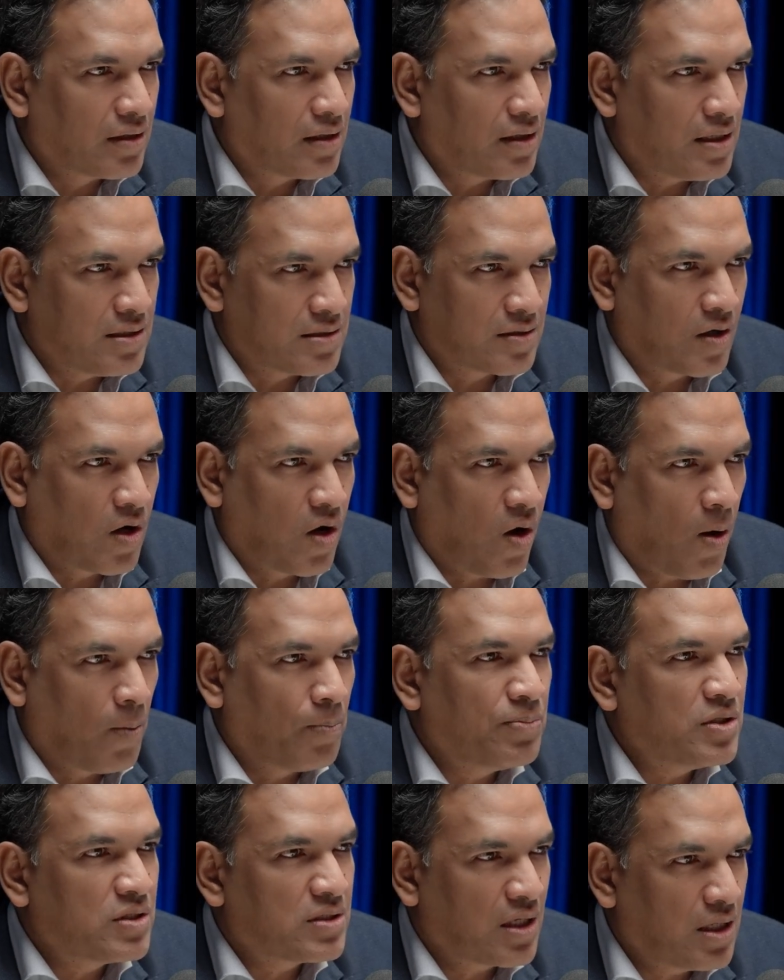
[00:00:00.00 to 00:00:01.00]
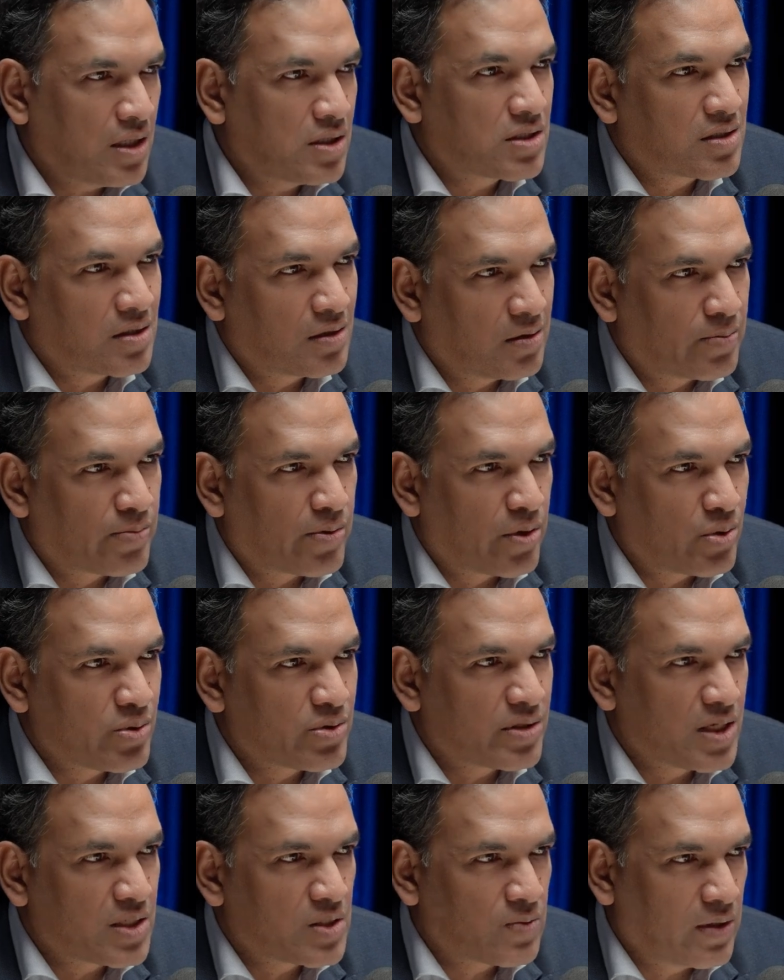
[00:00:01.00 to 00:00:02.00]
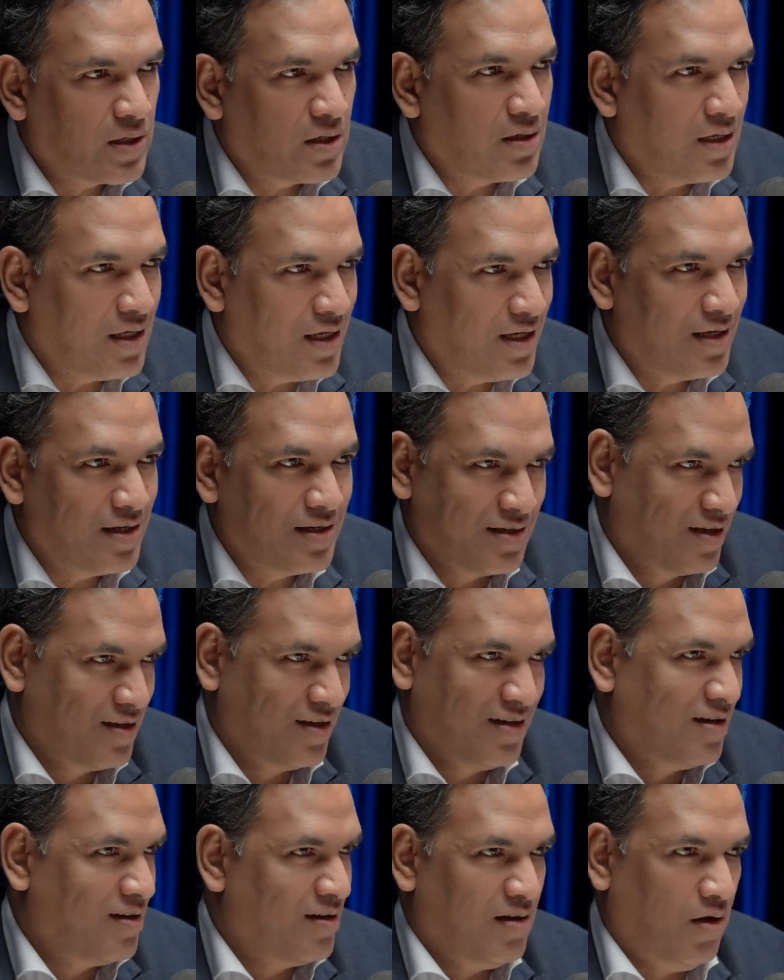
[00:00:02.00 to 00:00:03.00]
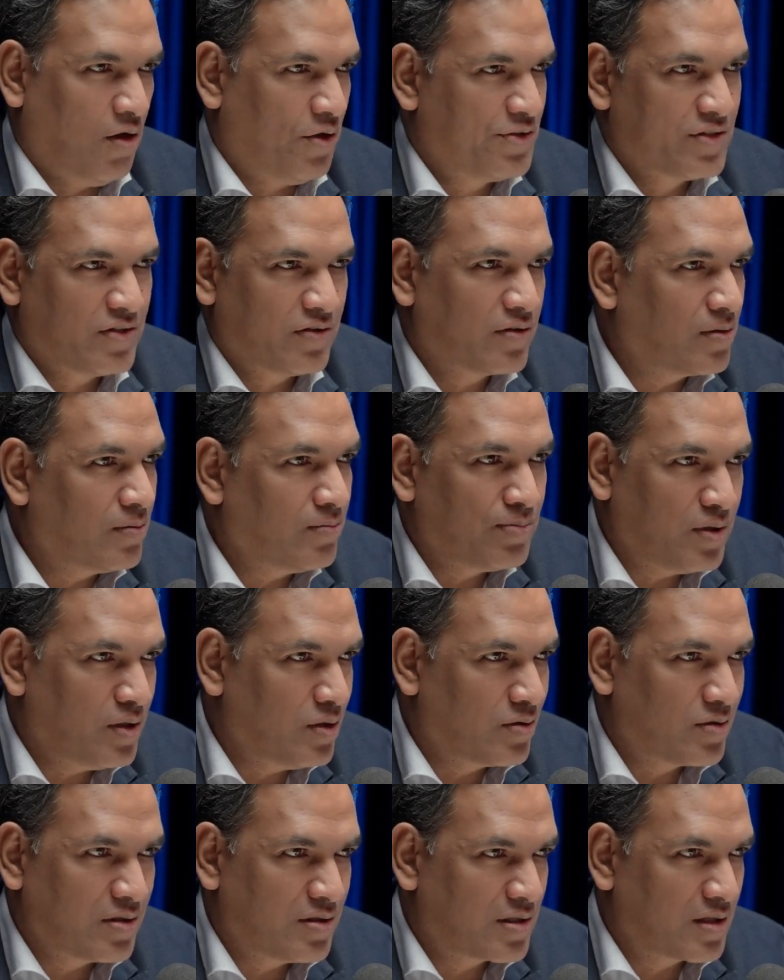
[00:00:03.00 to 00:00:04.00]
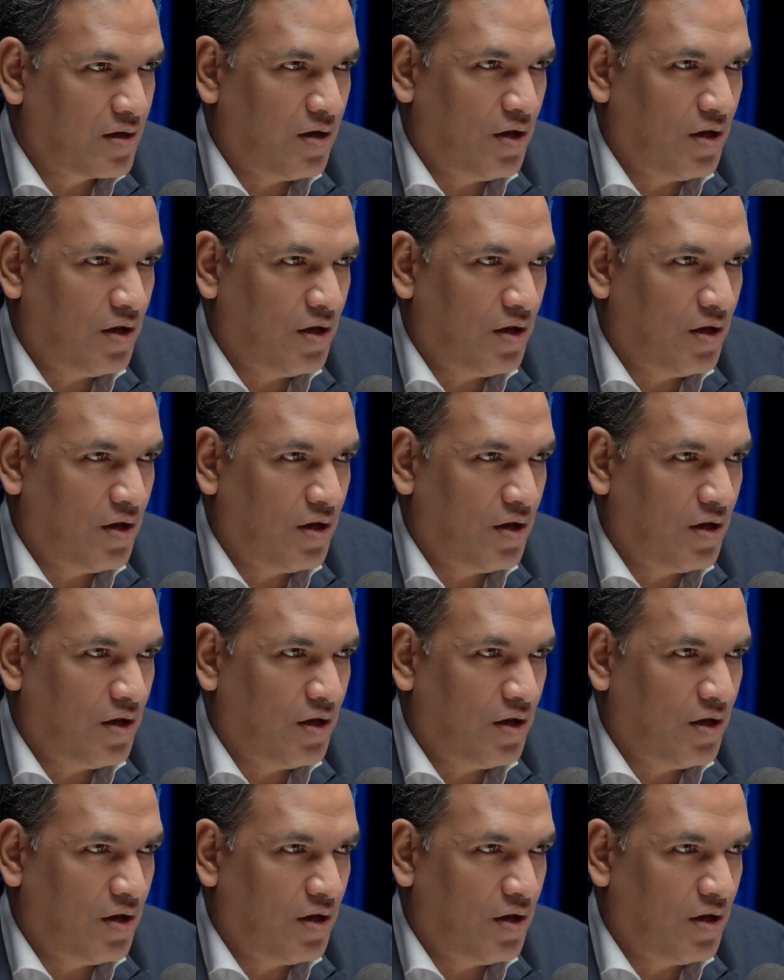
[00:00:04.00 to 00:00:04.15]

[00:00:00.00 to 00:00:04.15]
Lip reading: is a computational process where you need lots of computers and